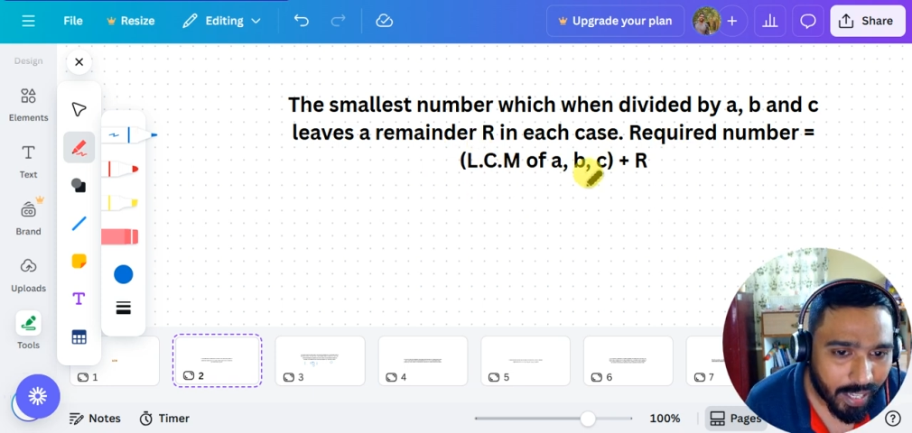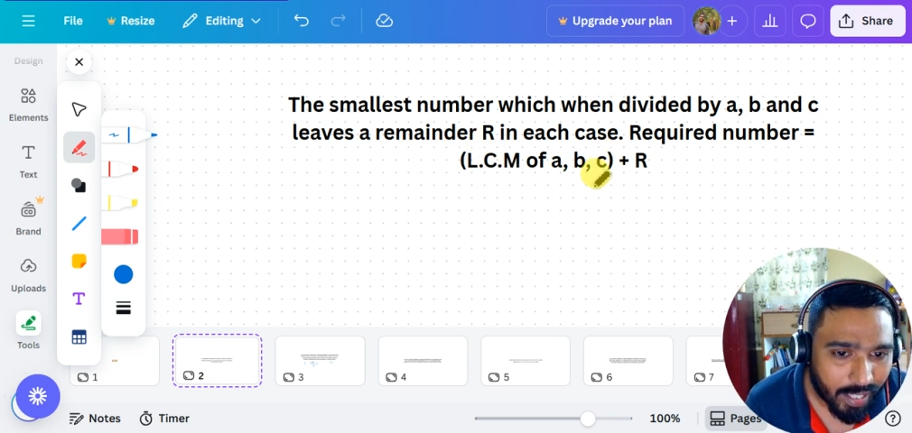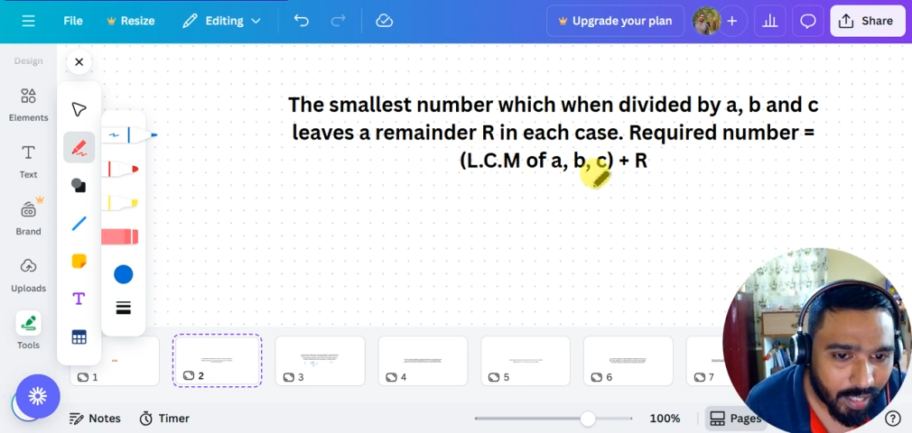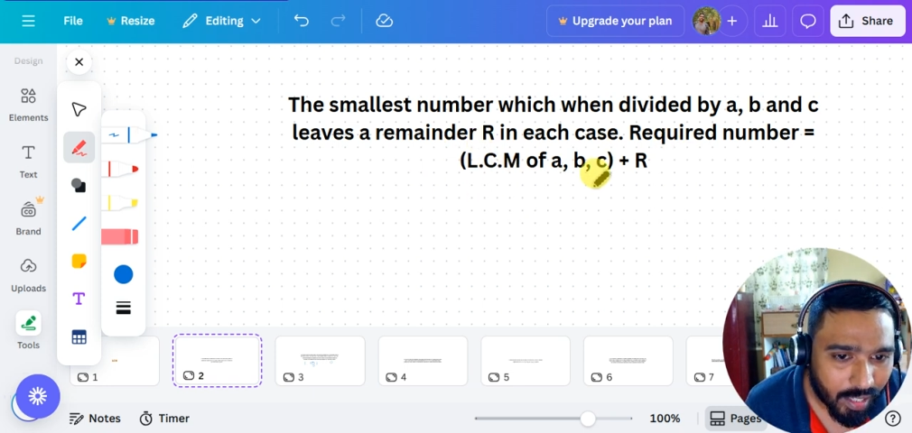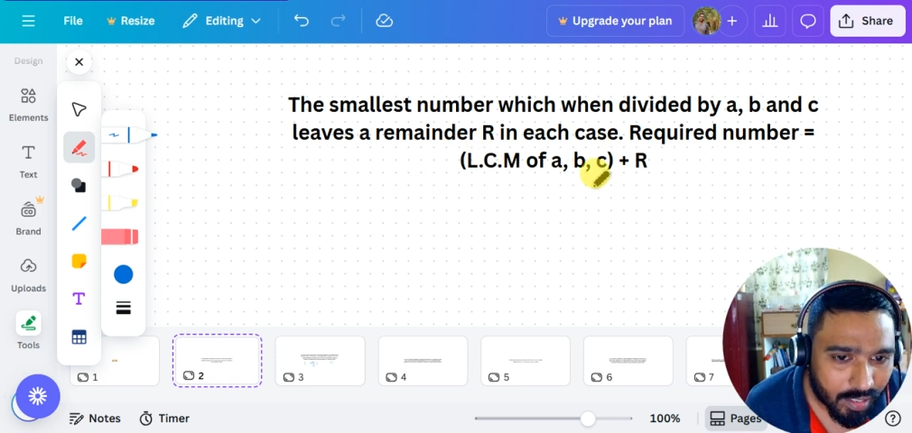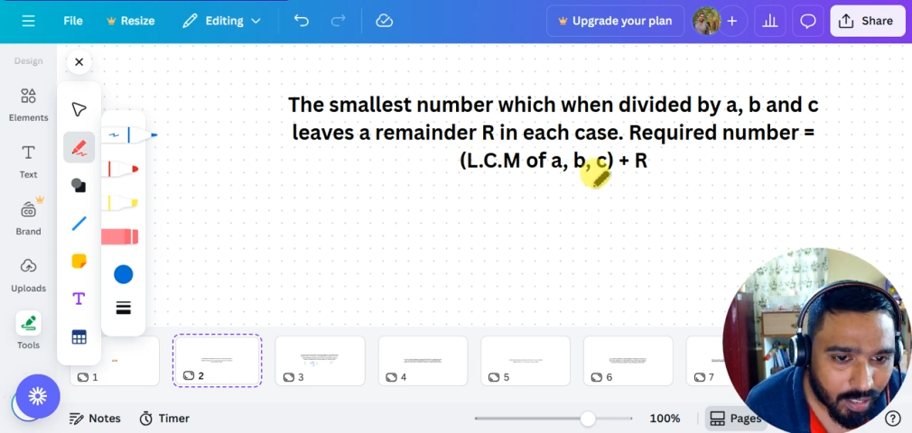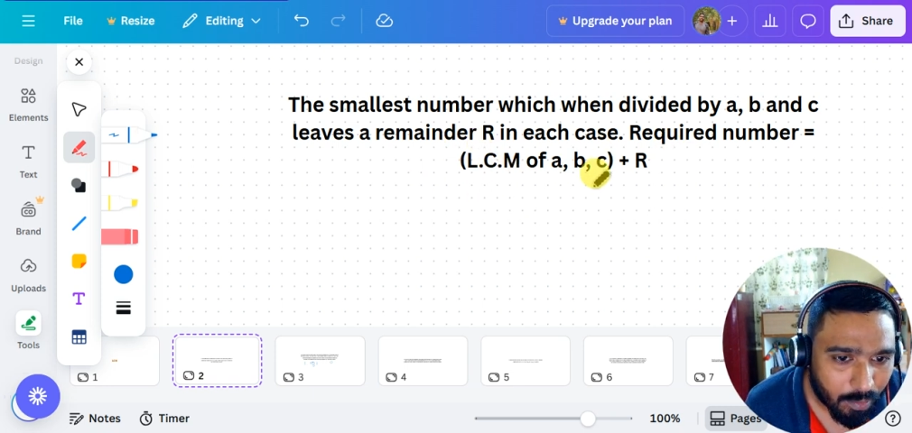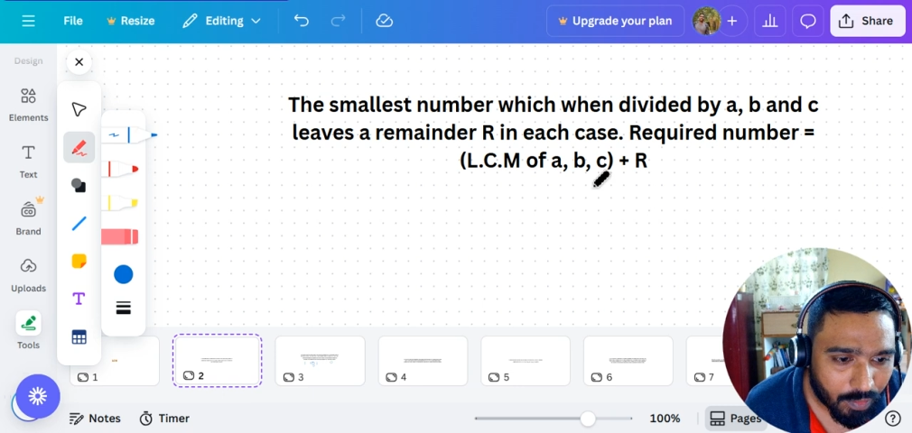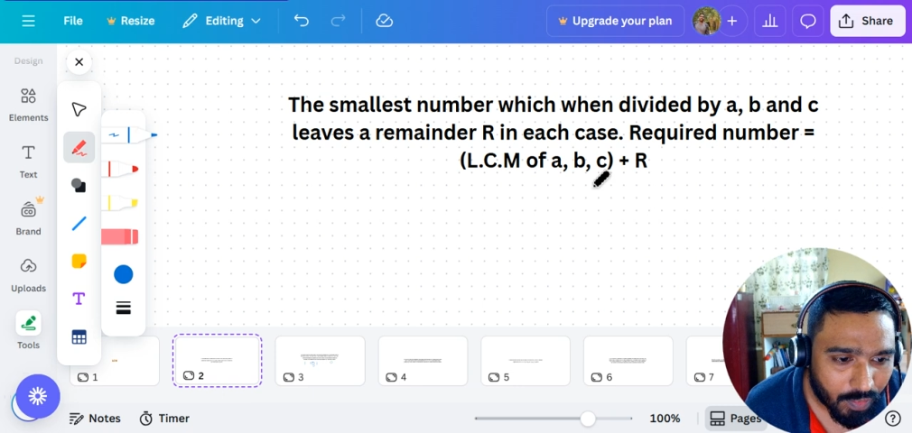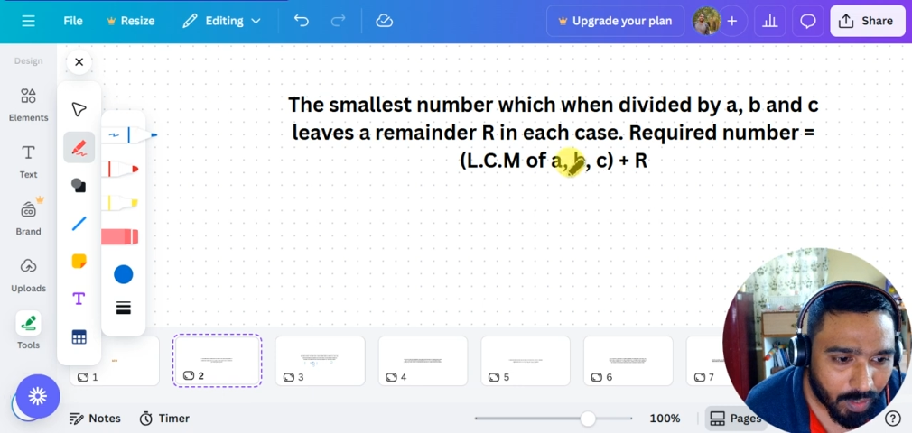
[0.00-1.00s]
take the L C
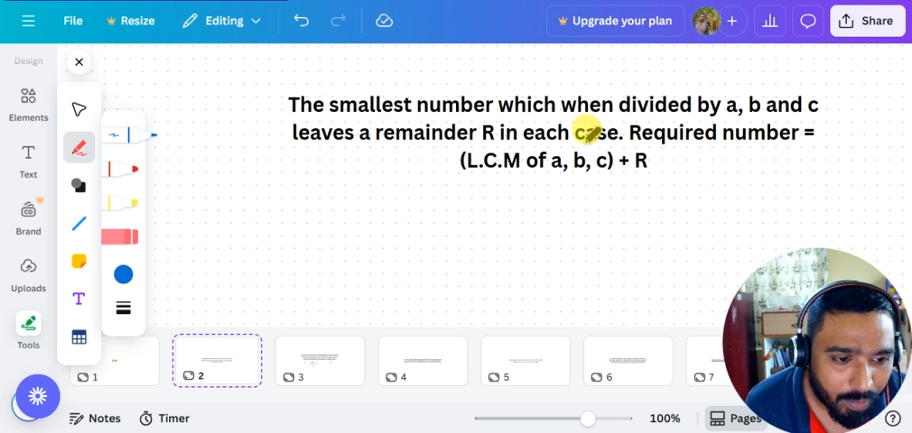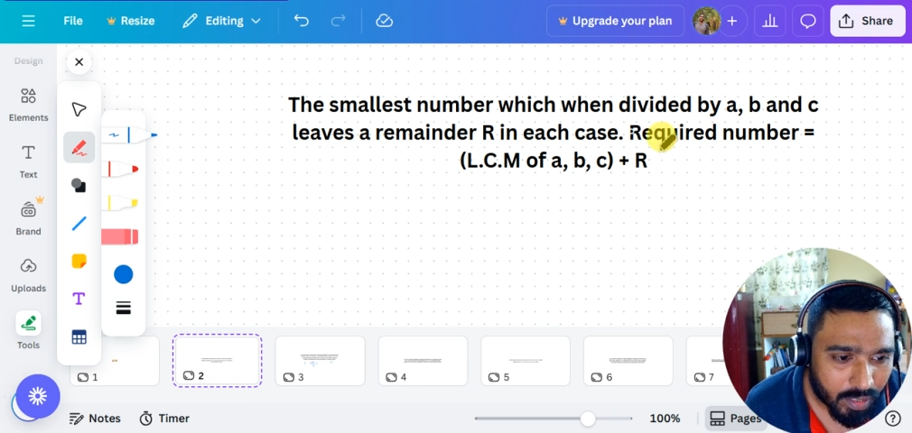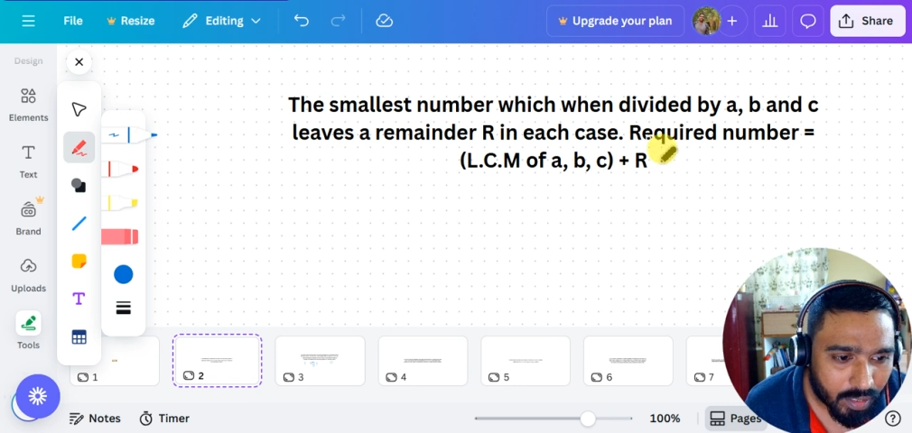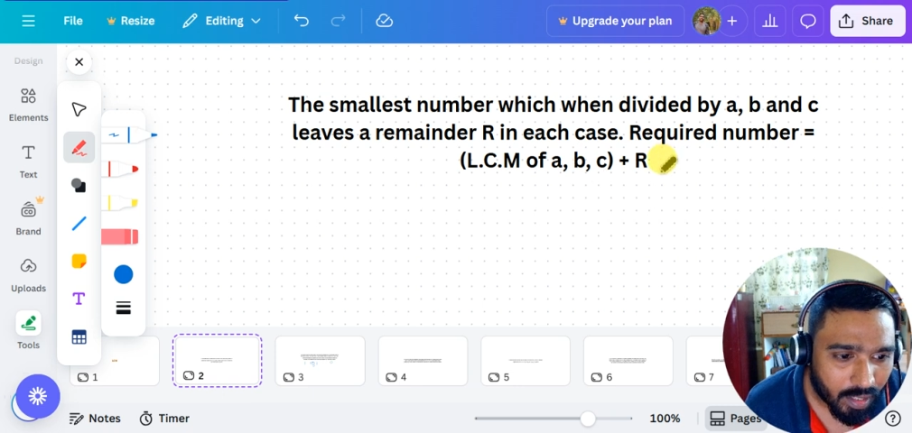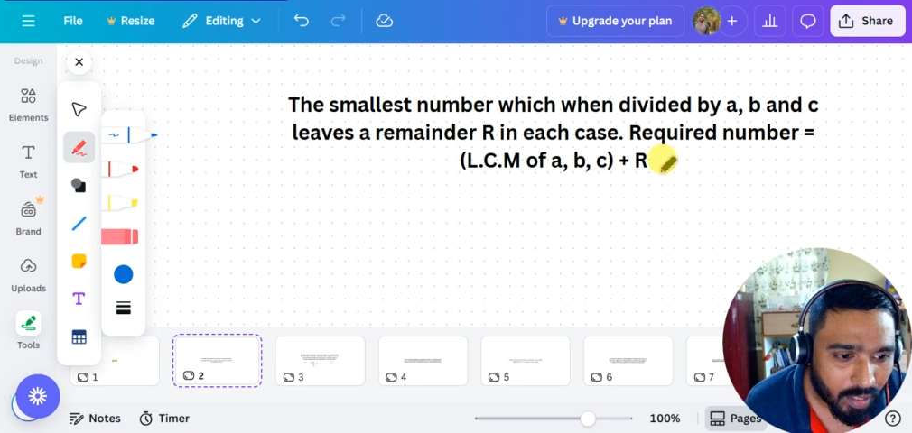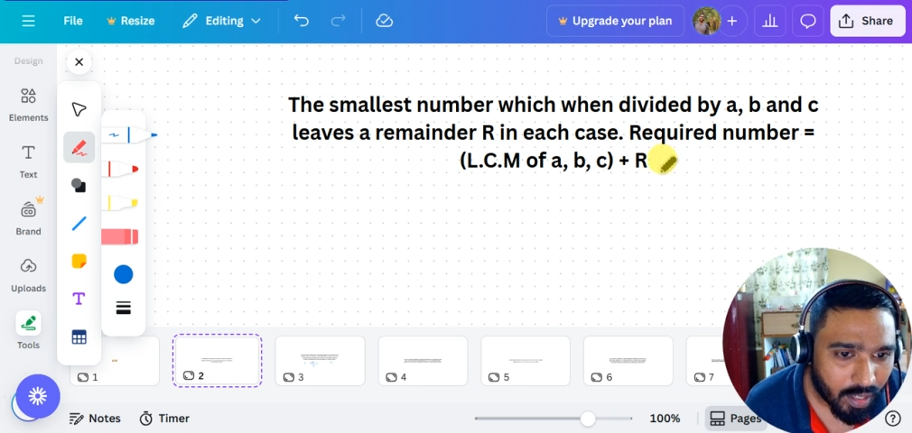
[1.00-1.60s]
M of A B C